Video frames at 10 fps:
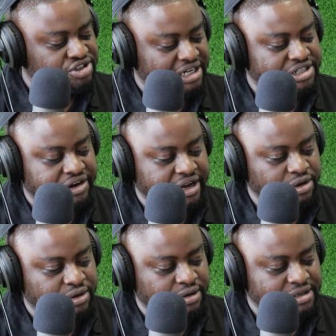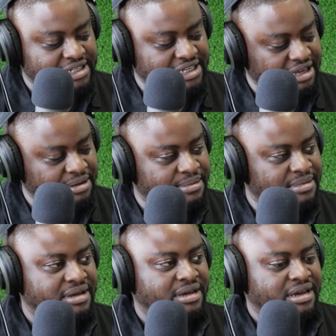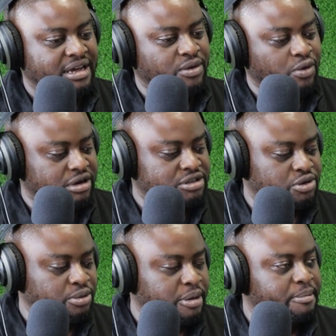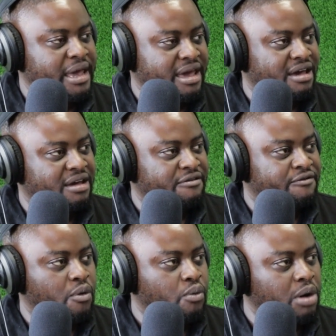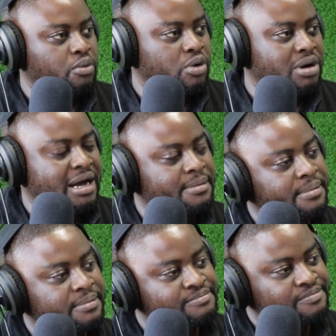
structuring your team in order to prepare for what will come?